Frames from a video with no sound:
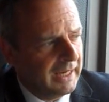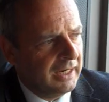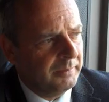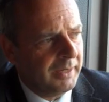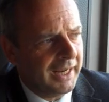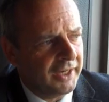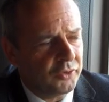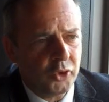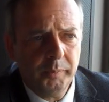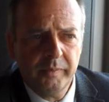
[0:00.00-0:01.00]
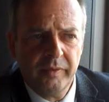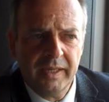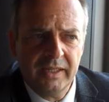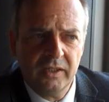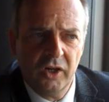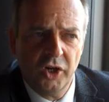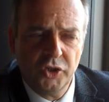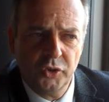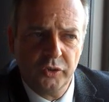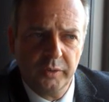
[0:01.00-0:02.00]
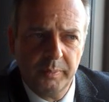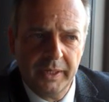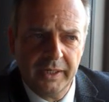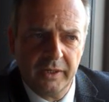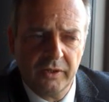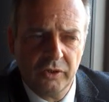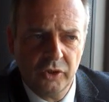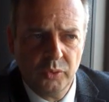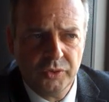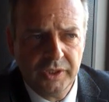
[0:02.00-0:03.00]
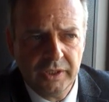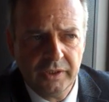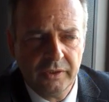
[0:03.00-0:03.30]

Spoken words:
And on top of that, I took the bank using